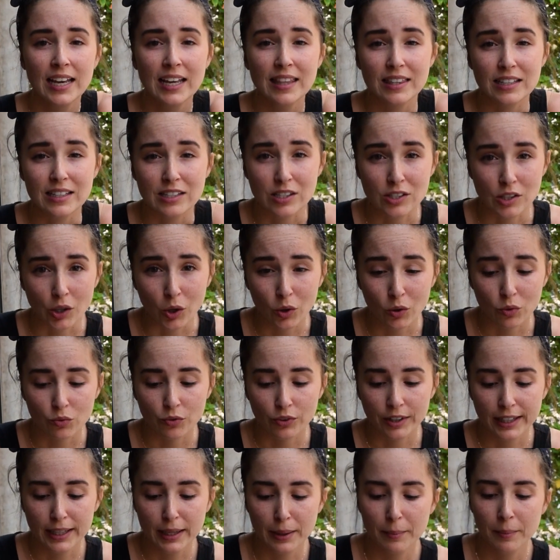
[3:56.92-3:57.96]
the salt
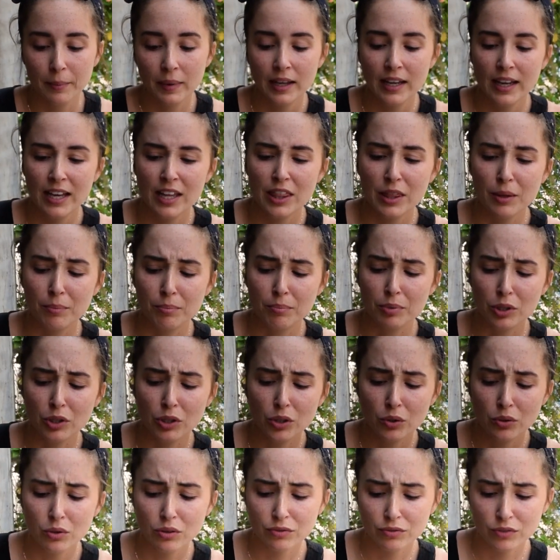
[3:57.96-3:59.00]
rim, the
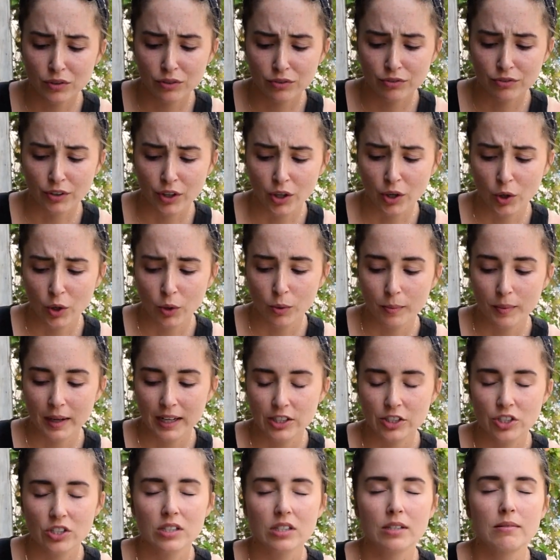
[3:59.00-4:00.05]
beautiful foam,
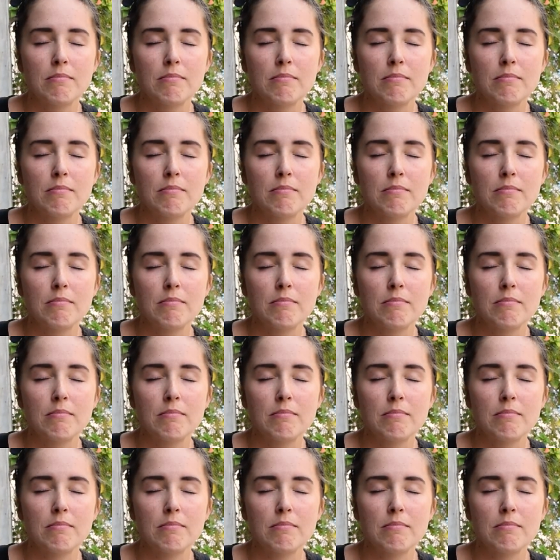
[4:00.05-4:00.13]
and just the